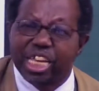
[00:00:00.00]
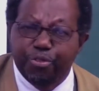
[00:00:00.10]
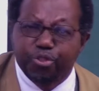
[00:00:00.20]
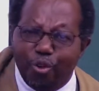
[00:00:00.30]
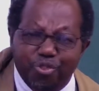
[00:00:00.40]

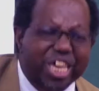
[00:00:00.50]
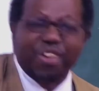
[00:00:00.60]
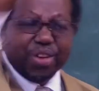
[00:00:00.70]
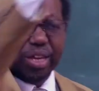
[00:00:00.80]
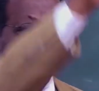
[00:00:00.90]
gift of
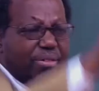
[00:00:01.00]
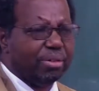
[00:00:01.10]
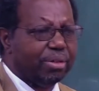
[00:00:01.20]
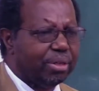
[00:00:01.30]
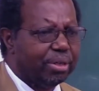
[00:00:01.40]
giving,
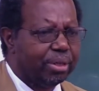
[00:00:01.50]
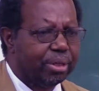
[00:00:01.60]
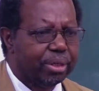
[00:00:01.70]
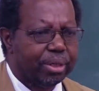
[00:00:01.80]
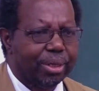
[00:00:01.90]

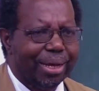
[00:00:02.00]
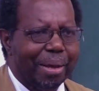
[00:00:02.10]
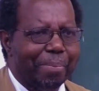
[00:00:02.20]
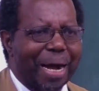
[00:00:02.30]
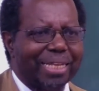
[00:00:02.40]

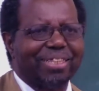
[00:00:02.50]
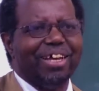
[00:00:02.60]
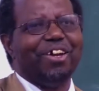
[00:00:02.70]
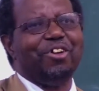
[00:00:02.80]
but